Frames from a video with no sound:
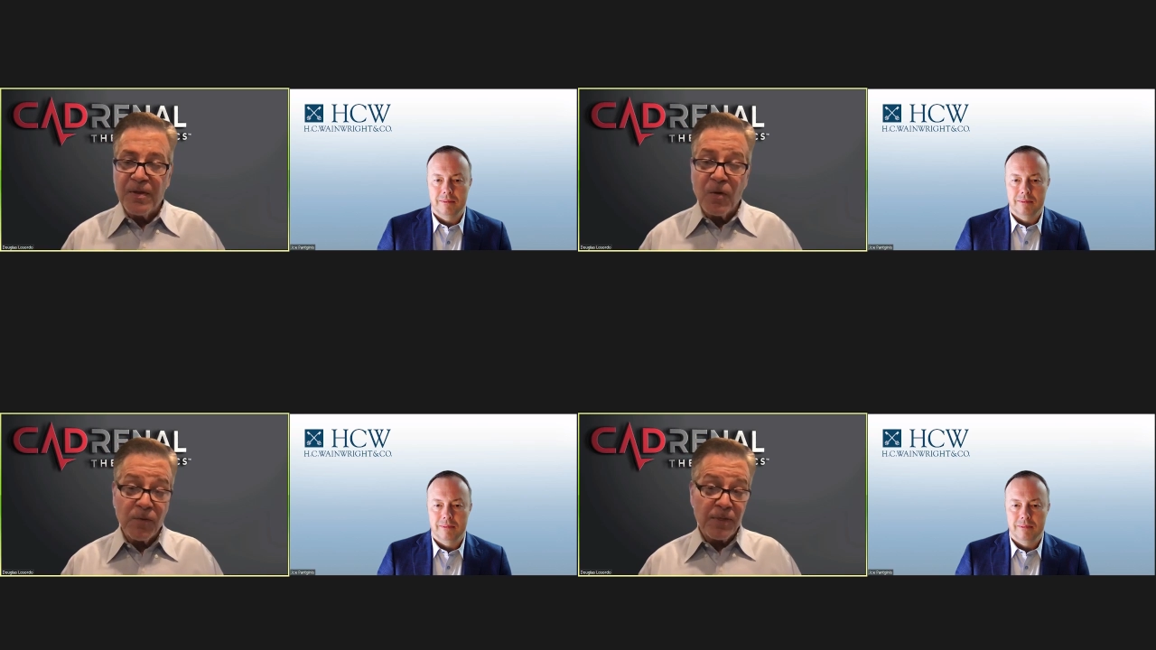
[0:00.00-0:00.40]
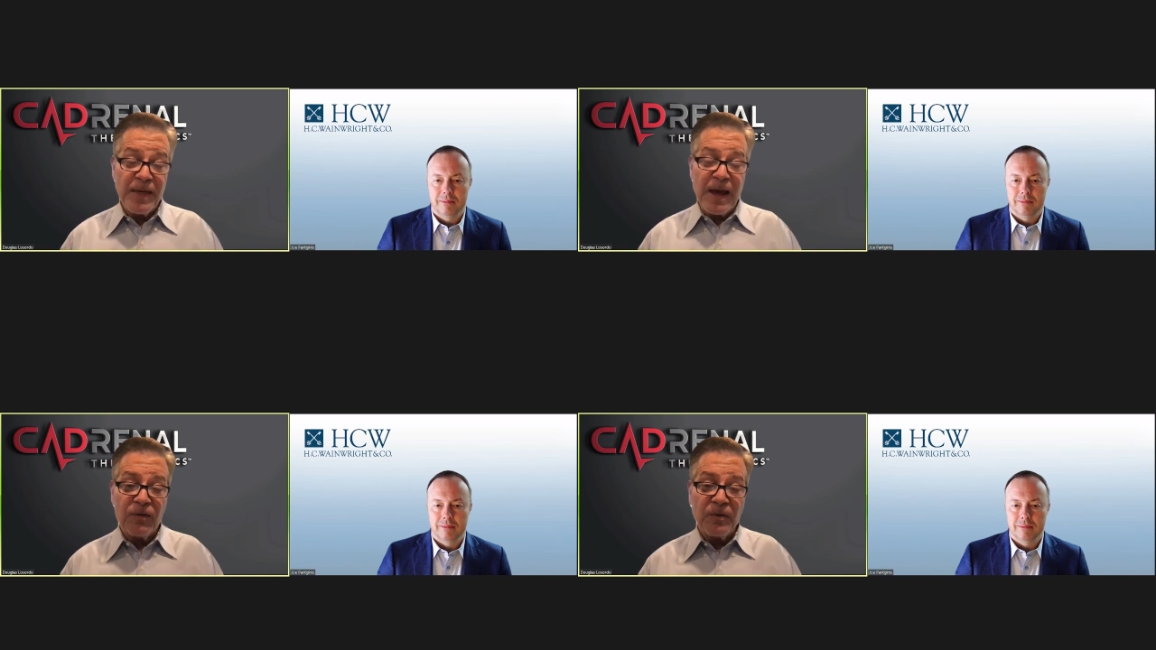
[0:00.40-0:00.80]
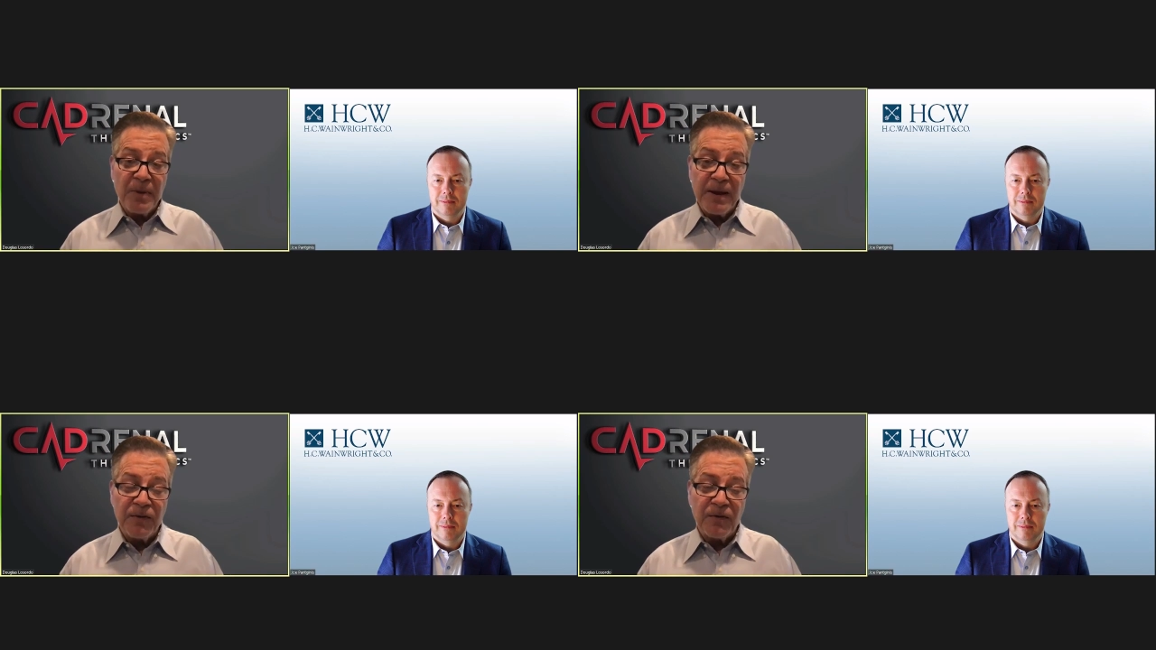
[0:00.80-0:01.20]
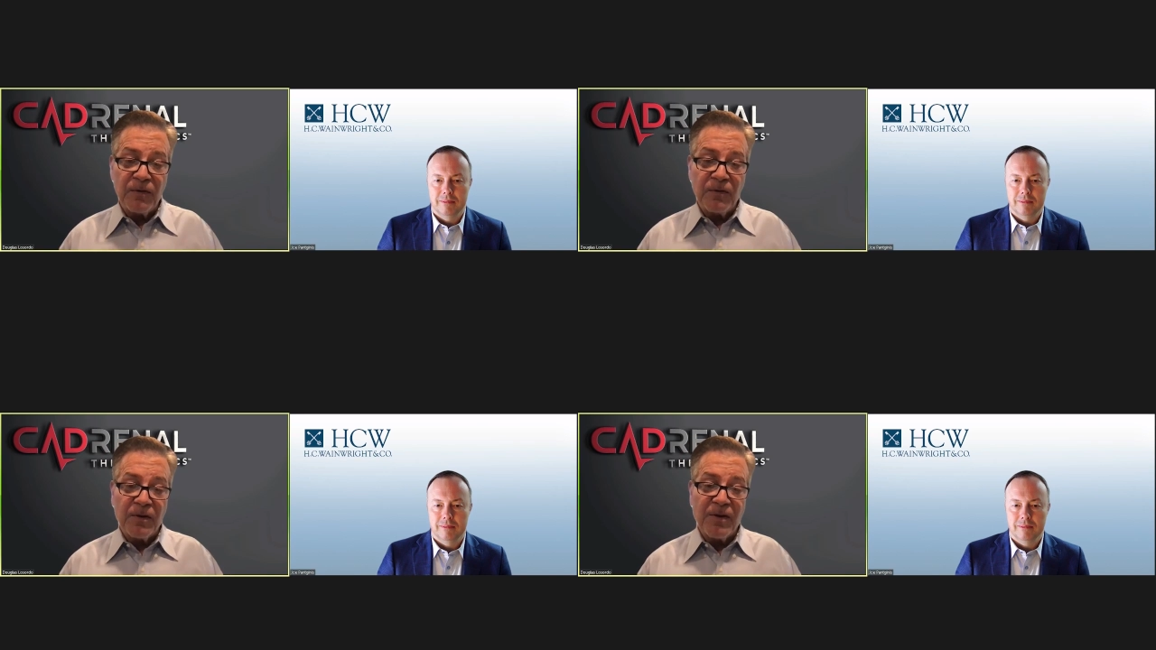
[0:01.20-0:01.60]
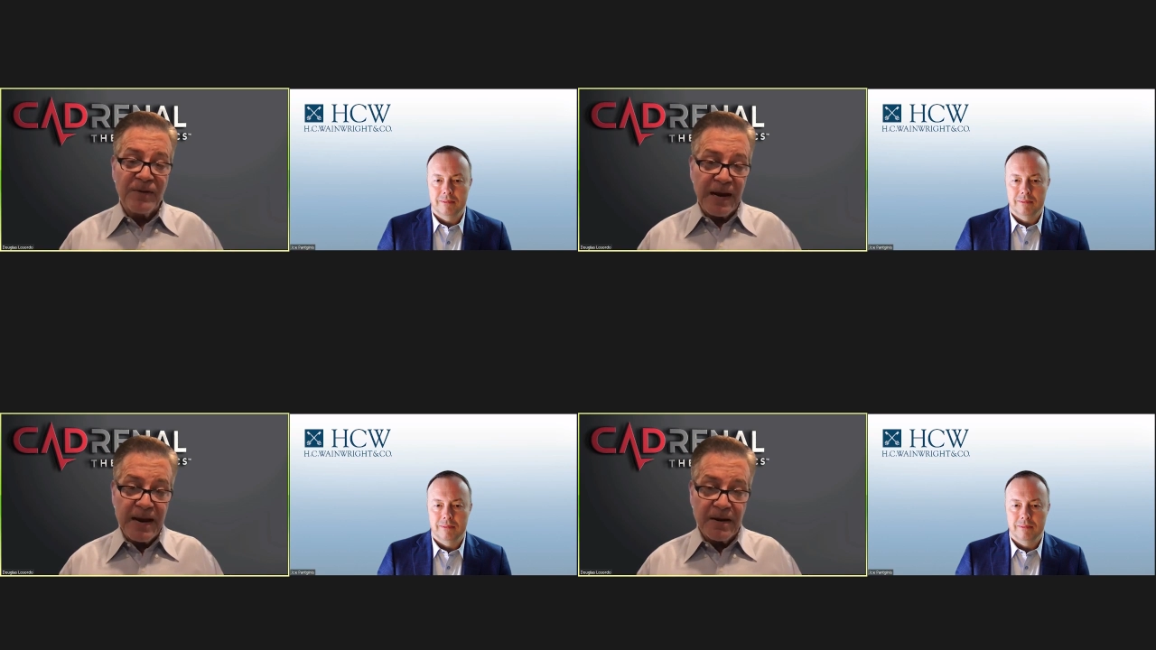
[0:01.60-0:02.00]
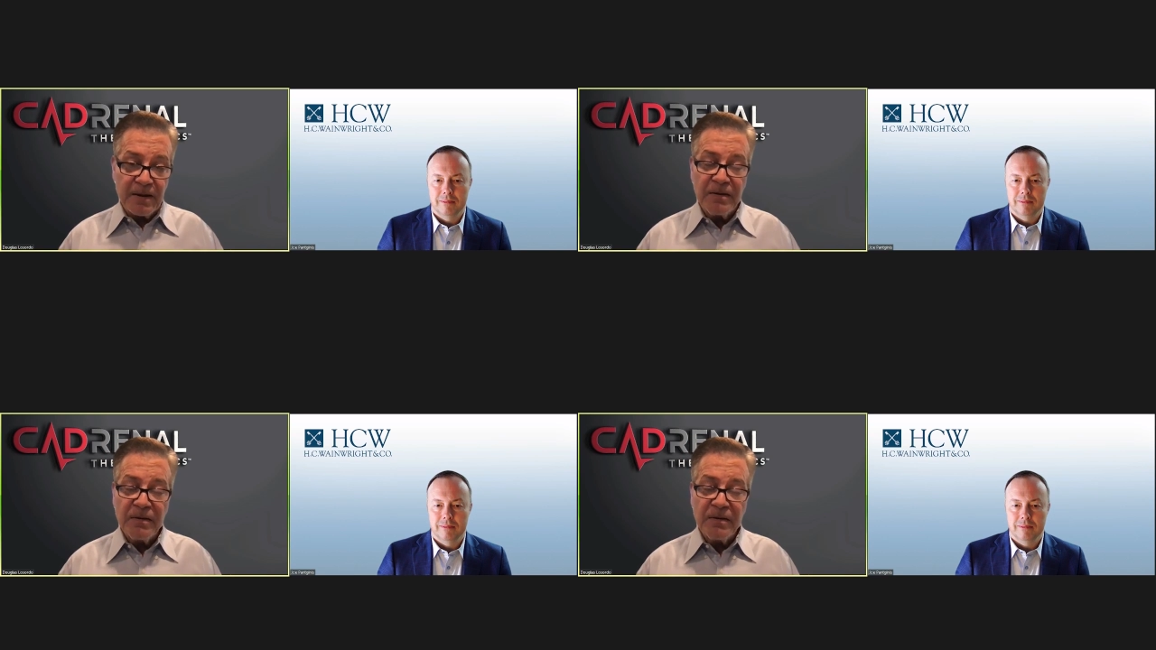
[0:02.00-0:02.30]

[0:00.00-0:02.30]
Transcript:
Speaker 1: over a thousand patients of data,